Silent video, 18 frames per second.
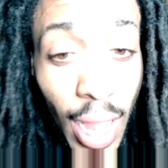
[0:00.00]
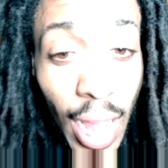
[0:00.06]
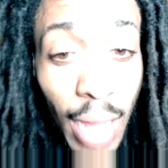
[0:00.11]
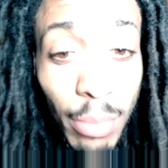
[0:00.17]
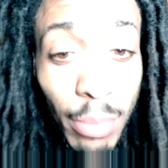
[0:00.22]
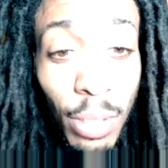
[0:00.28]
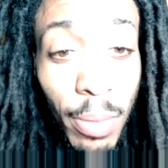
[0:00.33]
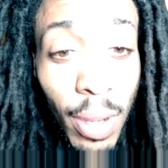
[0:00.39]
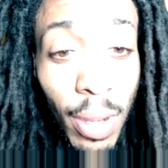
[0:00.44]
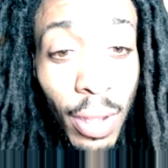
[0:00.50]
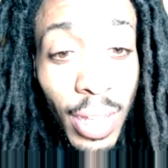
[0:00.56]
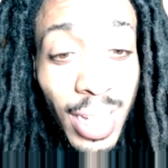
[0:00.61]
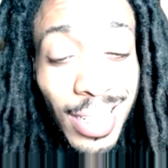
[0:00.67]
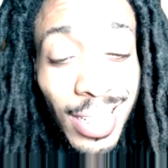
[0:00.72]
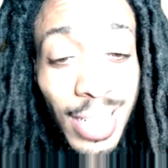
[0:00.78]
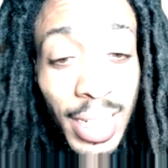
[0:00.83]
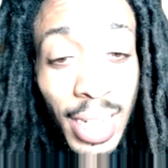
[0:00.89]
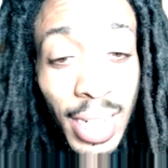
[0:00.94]
I'm talking about
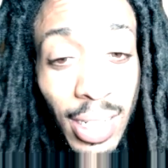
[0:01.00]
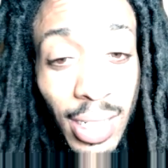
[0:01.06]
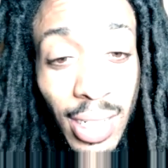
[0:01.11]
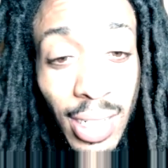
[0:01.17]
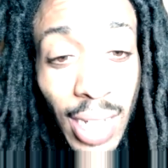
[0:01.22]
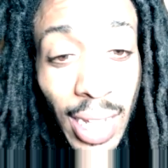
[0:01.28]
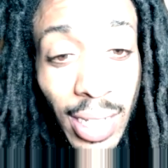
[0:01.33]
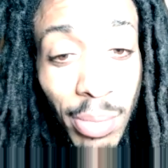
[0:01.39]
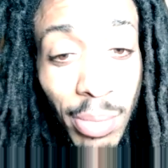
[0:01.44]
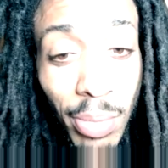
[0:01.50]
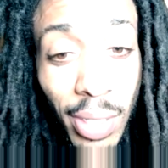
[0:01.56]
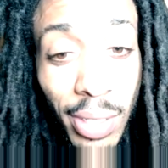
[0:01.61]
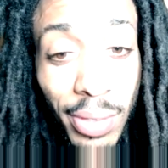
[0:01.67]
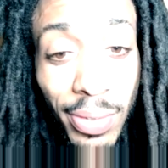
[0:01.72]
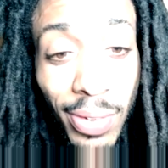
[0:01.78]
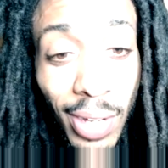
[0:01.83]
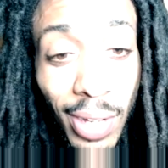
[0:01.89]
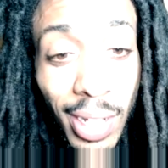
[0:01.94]
anything that look like a
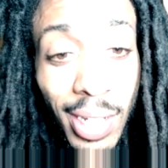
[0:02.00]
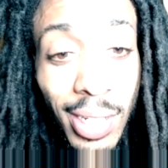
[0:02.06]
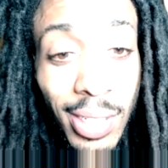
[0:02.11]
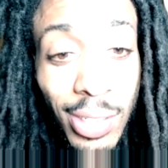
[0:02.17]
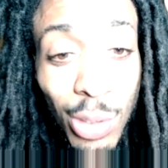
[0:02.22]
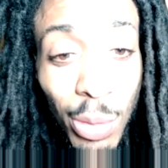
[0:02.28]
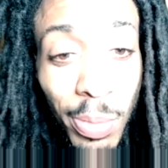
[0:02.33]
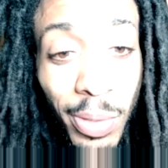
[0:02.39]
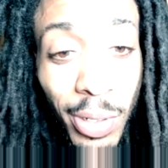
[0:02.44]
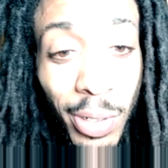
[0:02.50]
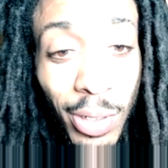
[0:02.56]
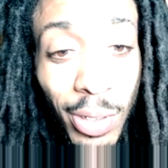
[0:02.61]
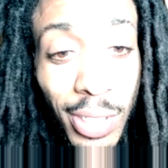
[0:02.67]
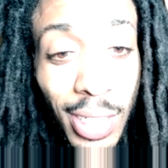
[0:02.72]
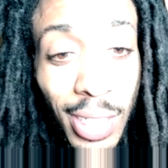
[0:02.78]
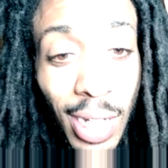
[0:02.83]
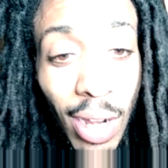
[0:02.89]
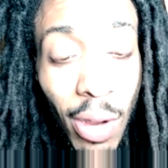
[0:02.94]
motherfucking superhero
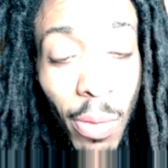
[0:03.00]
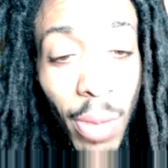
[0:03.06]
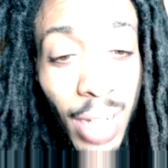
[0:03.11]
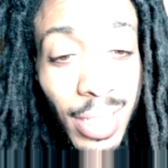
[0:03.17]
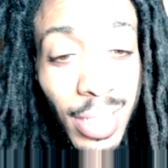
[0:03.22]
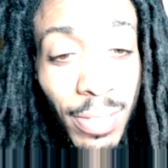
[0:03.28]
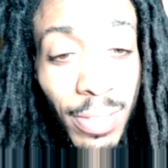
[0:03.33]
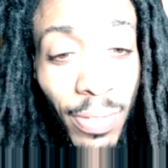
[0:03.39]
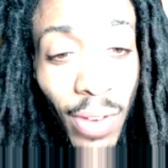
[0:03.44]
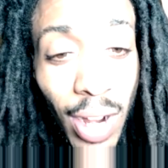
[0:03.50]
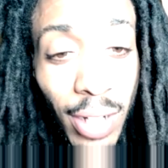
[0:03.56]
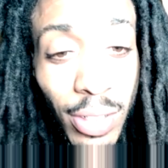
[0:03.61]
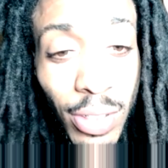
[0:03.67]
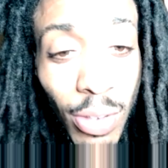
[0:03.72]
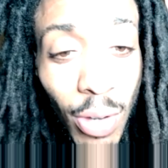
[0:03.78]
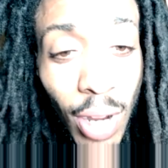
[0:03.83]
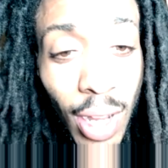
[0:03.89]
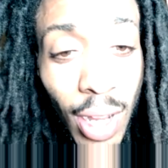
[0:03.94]
shit. I don't watch it. Fire
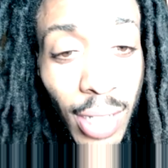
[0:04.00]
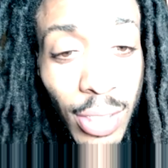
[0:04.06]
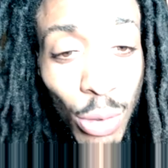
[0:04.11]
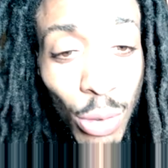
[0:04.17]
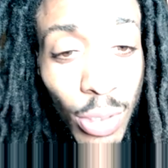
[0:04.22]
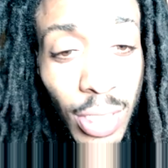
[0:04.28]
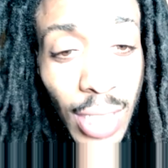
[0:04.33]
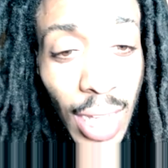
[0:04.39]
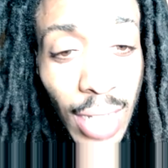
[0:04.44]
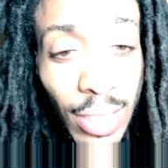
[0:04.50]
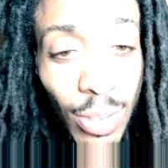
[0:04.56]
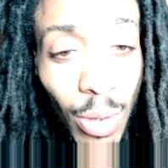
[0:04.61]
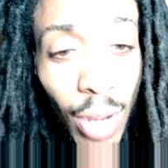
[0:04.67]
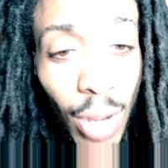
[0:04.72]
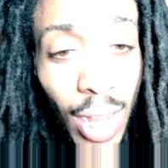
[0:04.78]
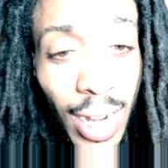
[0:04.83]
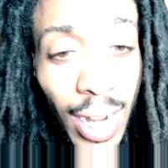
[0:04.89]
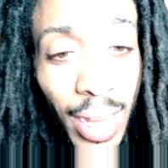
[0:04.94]
Squad, Suicide
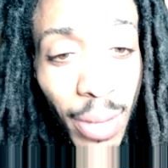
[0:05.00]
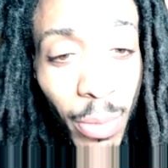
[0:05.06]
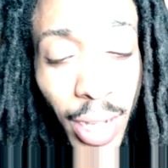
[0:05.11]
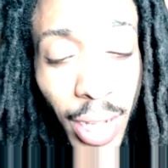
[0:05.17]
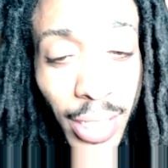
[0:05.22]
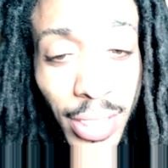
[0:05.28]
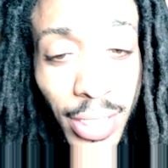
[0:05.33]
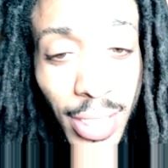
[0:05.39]
Squad. I ain't watching.